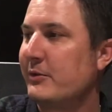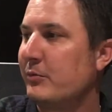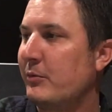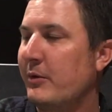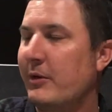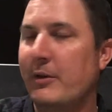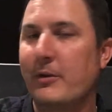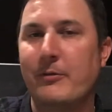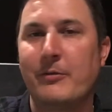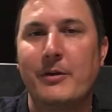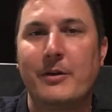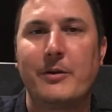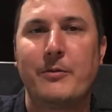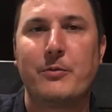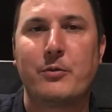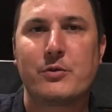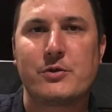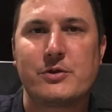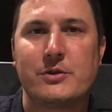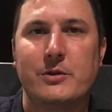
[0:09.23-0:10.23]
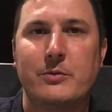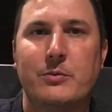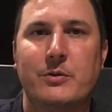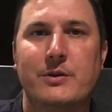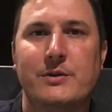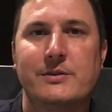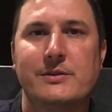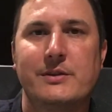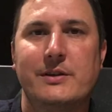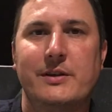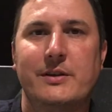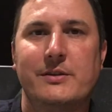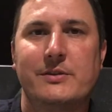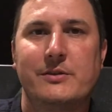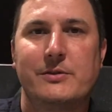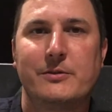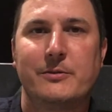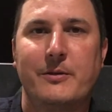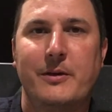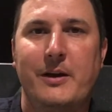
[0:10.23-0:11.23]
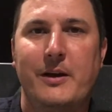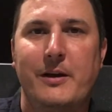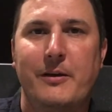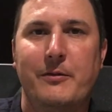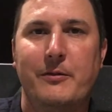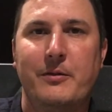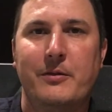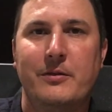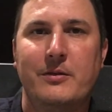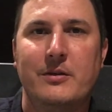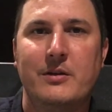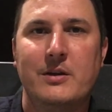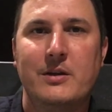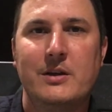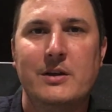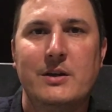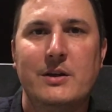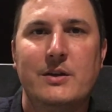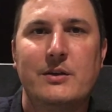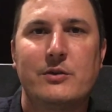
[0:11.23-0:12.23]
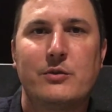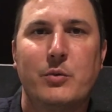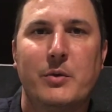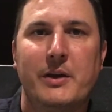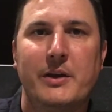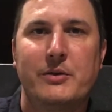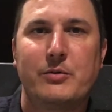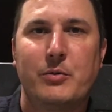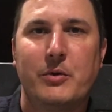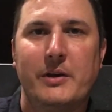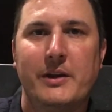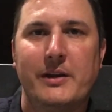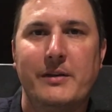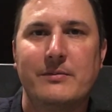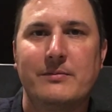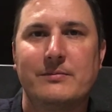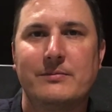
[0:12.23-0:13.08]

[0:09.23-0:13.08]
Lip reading: one of the very fortunate ones that has survived 2020.